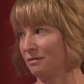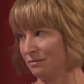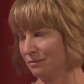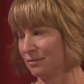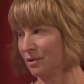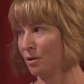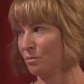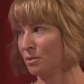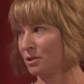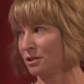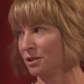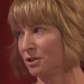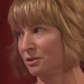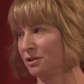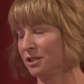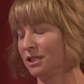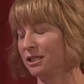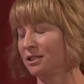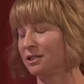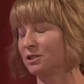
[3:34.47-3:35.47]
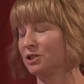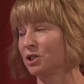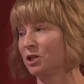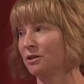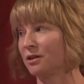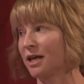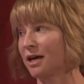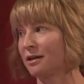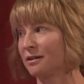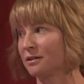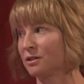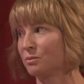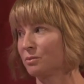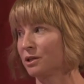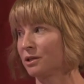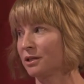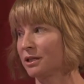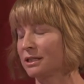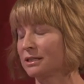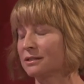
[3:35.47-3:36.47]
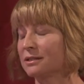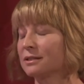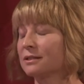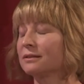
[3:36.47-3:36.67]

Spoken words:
opportunity to share that experience.